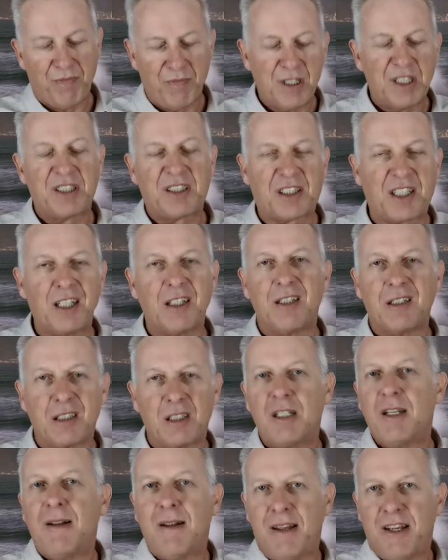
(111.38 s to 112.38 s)

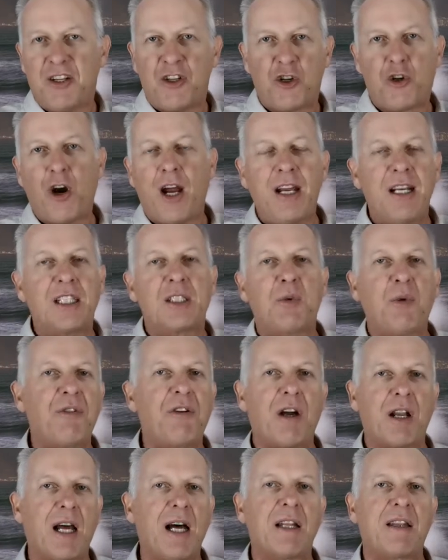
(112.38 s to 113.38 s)
skilled trainers we've
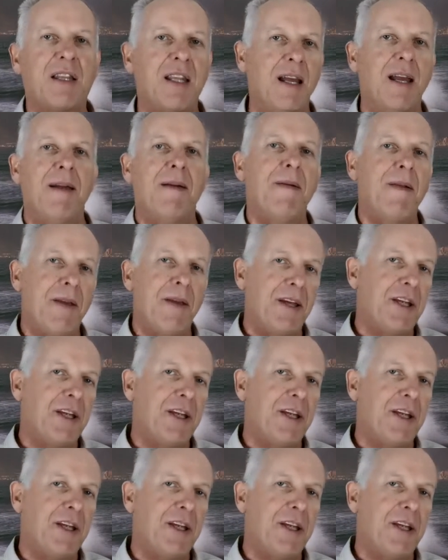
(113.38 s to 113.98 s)
got out there,